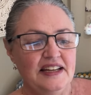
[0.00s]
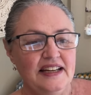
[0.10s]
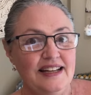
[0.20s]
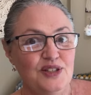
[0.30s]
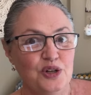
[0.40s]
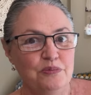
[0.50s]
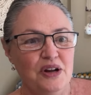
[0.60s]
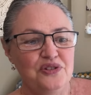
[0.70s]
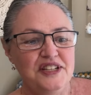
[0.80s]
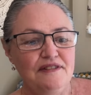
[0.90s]
It's
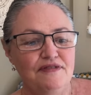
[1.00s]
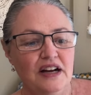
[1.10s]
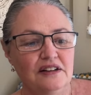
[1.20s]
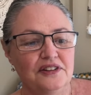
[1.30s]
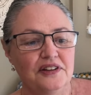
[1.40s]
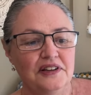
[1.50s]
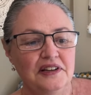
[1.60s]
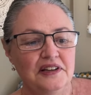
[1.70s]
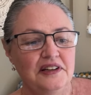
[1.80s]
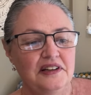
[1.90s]
almost defunct
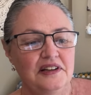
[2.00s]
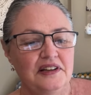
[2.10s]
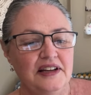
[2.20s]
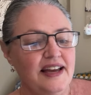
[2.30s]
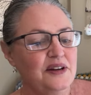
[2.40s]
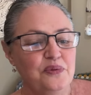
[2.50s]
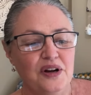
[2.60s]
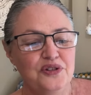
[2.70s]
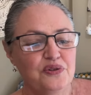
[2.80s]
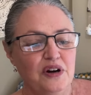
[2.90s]
and it
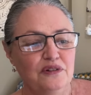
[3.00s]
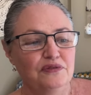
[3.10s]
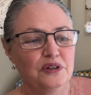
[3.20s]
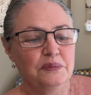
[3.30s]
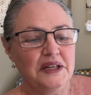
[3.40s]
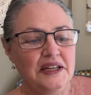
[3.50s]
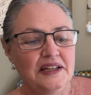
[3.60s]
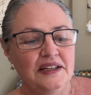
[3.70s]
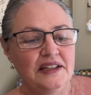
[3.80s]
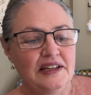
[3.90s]
won't scroll for me.
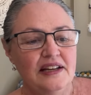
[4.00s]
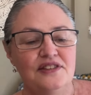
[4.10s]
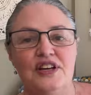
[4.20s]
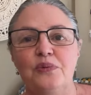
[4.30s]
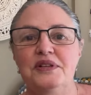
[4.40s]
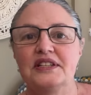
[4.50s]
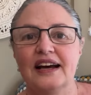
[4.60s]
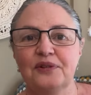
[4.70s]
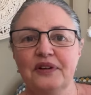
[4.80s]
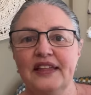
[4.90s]
So we're
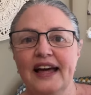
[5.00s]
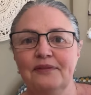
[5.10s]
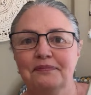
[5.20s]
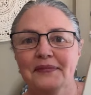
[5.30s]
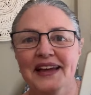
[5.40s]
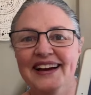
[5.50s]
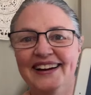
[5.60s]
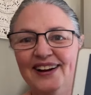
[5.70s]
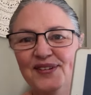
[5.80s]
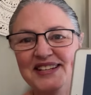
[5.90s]
stuck with that,
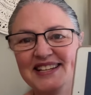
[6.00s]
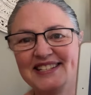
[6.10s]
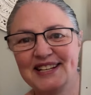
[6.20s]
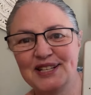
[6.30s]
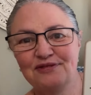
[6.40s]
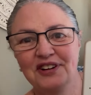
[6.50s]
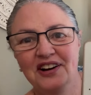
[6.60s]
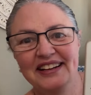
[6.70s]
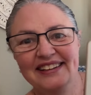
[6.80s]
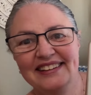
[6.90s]
which is just
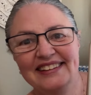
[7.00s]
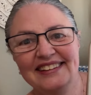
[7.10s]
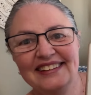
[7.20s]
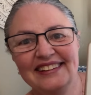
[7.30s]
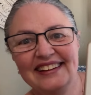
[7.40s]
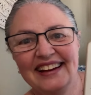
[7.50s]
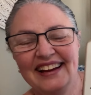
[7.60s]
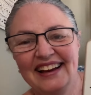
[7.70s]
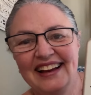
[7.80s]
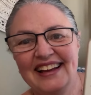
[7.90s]
fine.
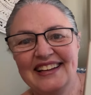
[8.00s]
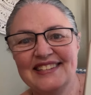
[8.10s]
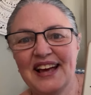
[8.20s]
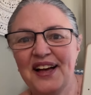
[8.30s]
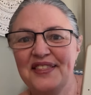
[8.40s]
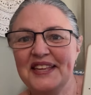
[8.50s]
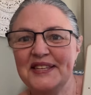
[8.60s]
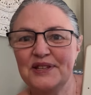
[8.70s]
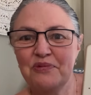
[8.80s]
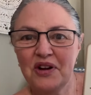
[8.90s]
So this
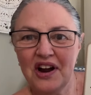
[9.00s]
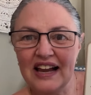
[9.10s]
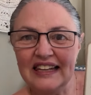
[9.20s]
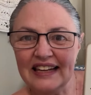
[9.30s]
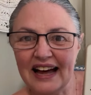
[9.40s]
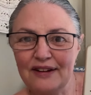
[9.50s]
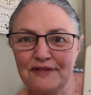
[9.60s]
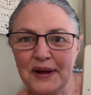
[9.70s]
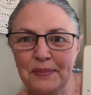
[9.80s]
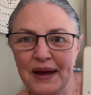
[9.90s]
is what I love
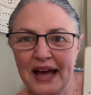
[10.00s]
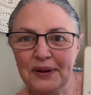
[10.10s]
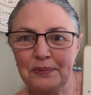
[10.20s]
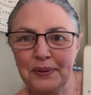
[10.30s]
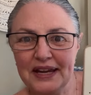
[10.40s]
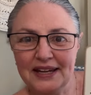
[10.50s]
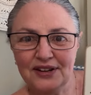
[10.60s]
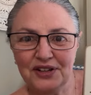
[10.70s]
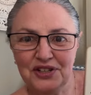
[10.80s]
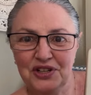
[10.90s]
about being
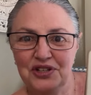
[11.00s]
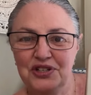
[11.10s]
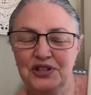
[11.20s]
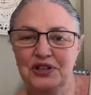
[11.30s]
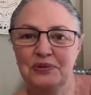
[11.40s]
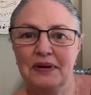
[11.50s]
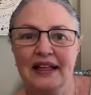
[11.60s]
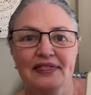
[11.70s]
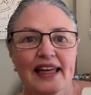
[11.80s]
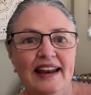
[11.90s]
on YouTube
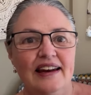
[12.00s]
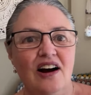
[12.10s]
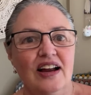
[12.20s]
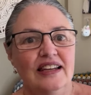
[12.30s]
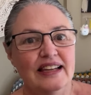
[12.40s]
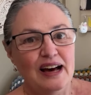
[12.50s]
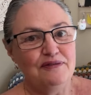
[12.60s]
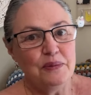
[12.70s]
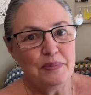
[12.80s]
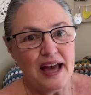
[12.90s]
and that I love
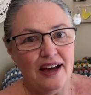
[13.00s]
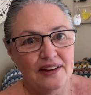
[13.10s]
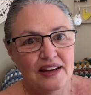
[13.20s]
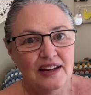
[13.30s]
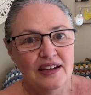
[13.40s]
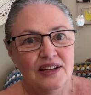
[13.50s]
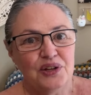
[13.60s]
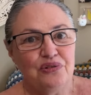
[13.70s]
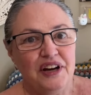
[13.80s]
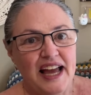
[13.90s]
about
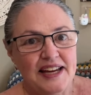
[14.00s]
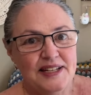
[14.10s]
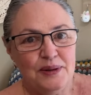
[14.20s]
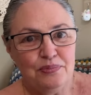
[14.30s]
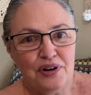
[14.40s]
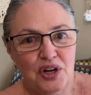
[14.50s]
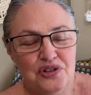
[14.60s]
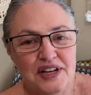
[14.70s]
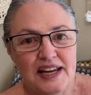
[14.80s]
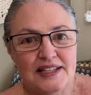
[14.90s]
creating
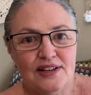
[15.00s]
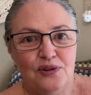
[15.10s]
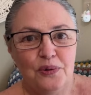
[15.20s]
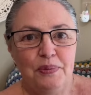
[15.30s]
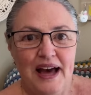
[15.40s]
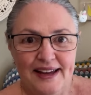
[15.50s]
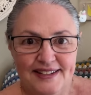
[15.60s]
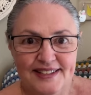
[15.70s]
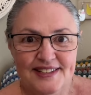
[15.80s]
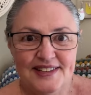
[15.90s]
projects or
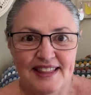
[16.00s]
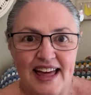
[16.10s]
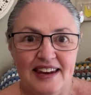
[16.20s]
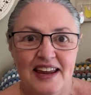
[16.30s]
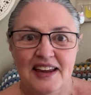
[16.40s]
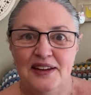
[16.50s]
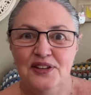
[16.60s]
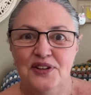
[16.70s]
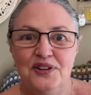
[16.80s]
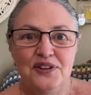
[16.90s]
patterns, that
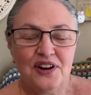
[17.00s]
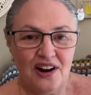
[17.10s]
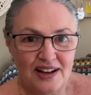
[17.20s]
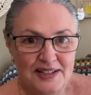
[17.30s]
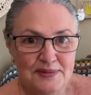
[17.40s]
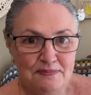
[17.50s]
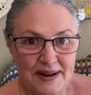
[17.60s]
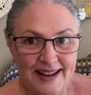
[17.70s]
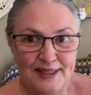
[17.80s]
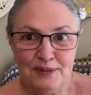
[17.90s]
you guys
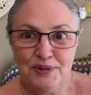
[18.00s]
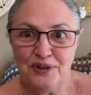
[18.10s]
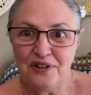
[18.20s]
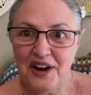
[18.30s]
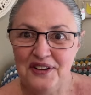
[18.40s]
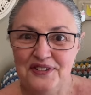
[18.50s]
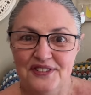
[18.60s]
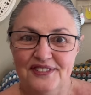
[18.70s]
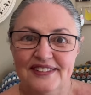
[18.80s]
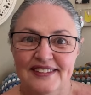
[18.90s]
make them your
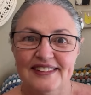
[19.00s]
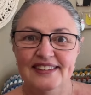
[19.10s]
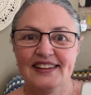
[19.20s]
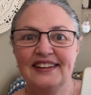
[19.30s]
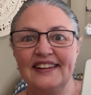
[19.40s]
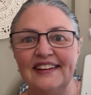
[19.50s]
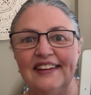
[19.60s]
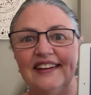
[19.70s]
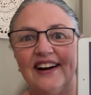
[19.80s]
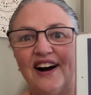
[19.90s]
own.
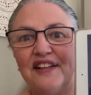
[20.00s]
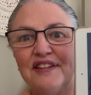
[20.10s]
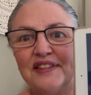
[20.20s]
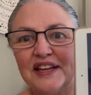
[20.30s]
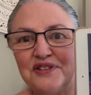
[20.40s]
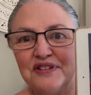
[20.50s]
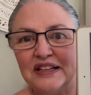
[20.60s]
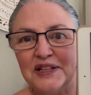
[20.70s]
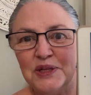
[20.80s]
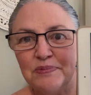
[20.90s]
I think that's
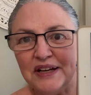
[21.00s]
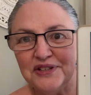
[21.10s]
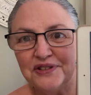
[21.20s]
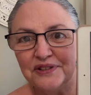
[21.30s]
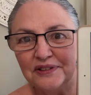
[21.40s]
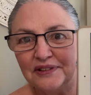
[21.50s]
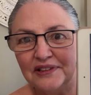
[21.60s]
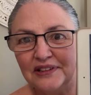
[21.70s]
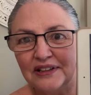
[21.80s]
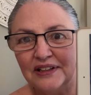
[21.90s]
really special
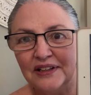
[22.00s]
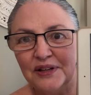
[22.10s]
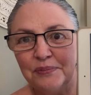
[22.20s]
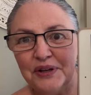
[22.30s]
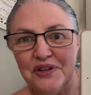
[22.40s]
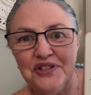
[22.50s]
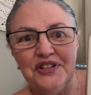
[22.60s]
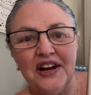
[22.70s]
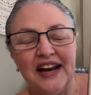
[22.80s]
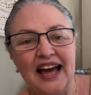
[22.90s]
because you
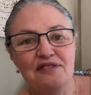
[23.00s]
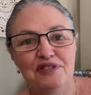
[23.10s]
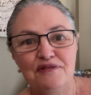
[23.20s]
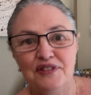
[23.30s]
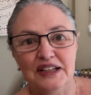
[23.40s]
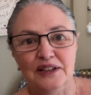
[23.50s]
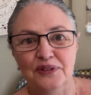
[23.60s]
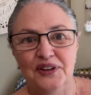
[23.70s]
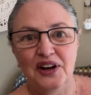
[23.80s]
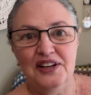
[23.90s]
don't have to follow
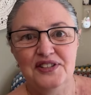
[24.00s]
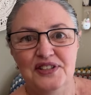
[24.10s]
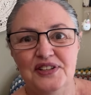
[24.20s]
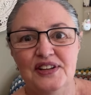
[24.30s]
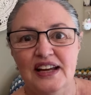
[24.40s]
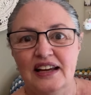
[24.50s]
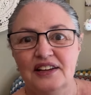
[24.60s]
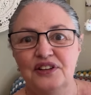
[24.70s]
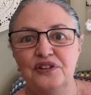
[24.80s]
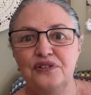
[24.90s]
what I do.
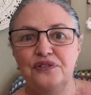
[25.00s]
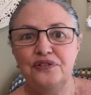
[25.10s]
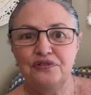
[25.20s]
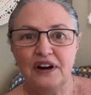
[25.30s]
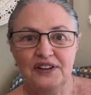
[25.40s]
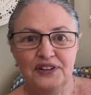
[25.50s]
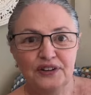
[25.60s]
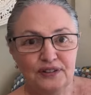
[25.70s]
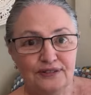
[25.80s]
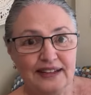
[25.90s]
You throw
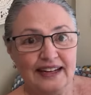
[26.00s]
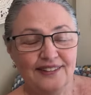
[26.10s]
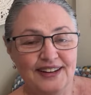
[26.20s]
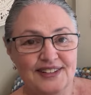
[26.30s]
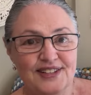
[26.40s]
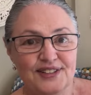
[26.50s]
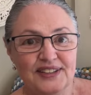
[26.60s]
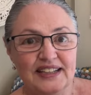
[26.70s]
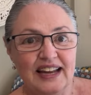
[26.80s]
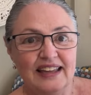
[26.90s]
your flair into
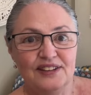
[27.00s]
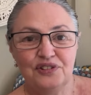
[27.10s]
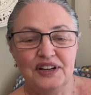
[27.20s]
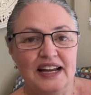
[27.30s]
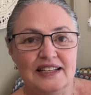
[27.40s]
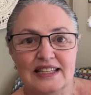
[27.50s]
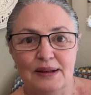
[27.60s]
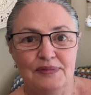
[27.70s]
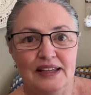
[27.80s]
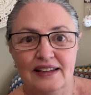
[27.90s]
it and create
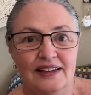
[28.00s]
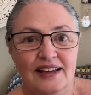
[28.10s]
something